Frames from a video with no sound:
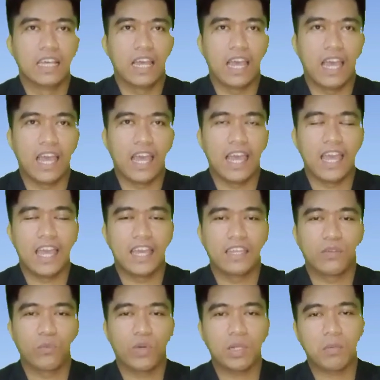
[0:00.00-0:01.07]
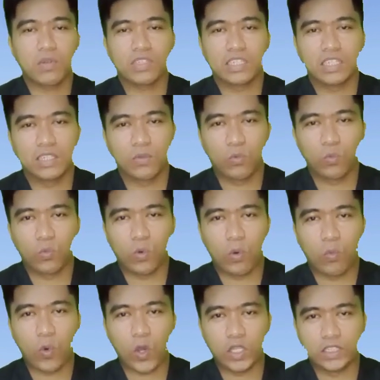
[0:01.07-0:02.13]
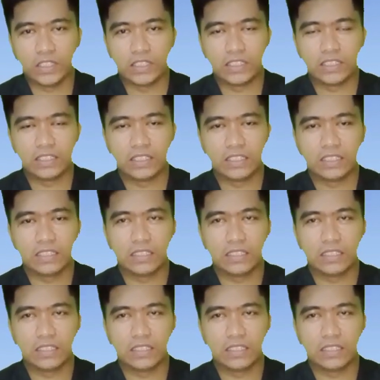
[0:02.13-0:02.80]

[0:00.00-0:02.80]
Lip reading: And what about the wants?